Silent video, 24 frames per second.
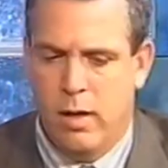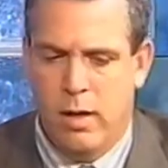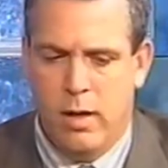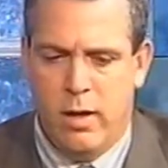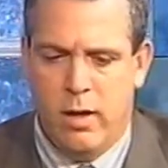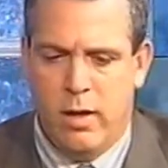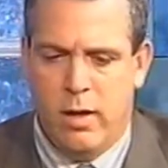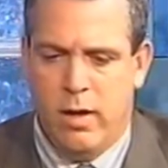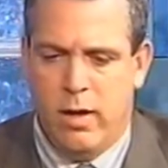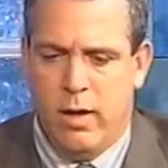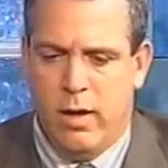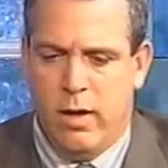
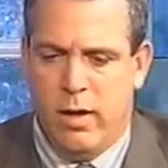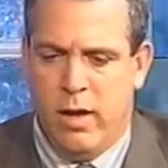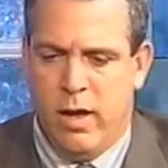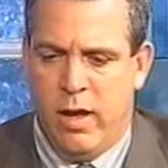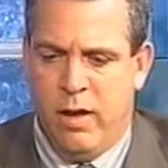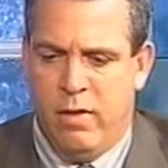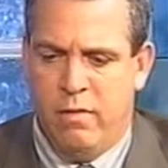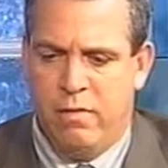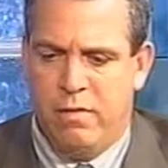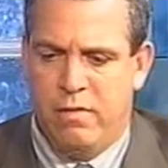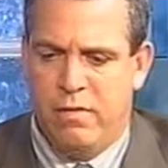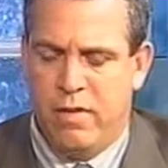Mm.
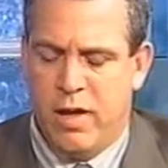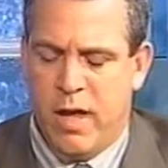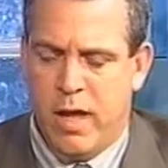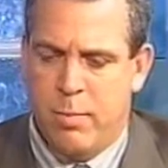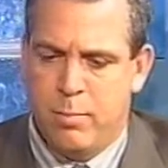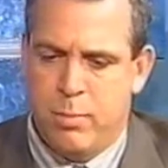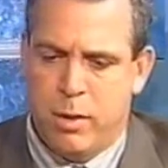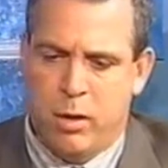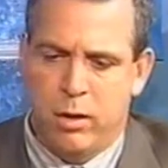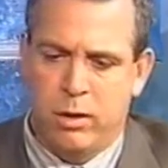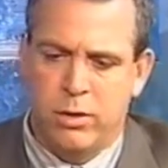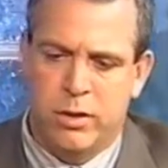If a
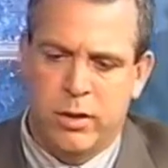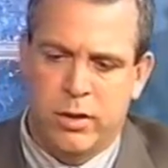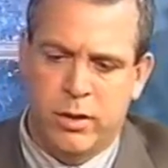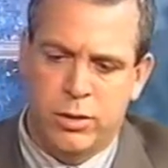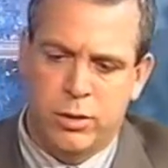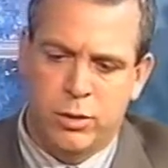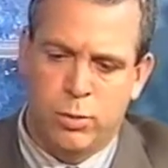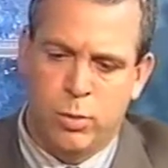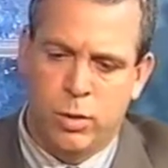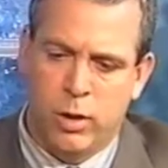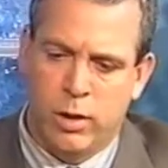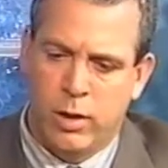person
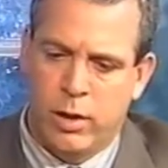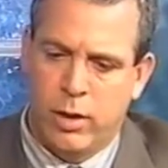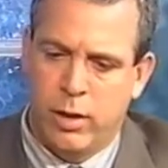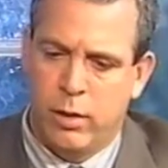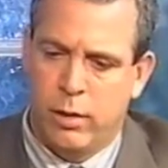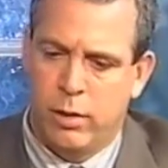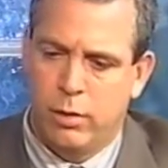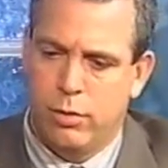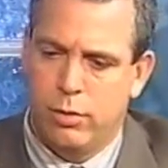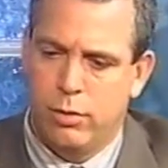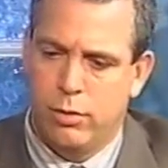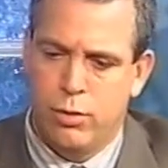is
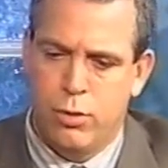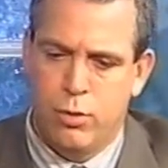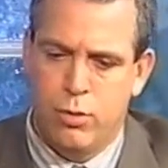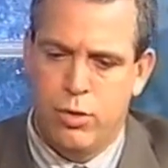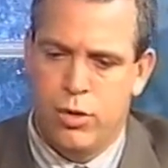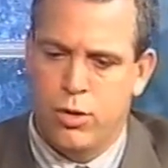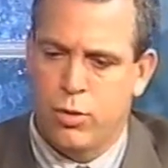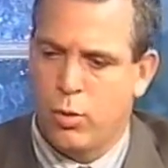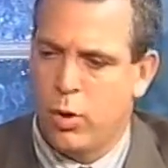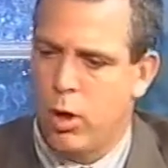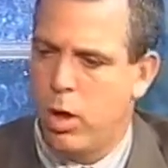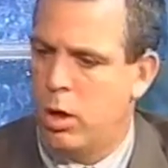willing to
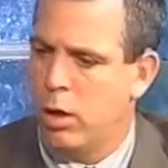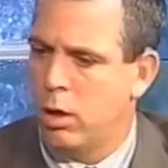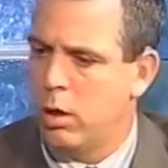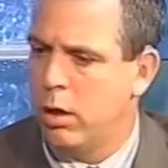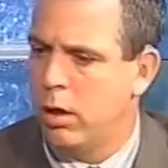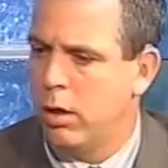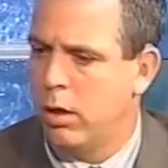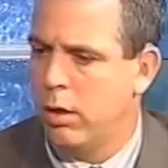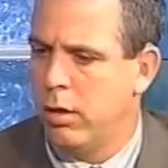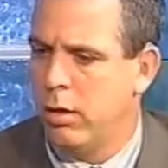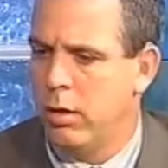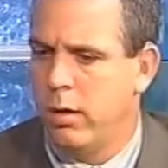
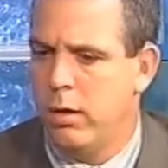drug,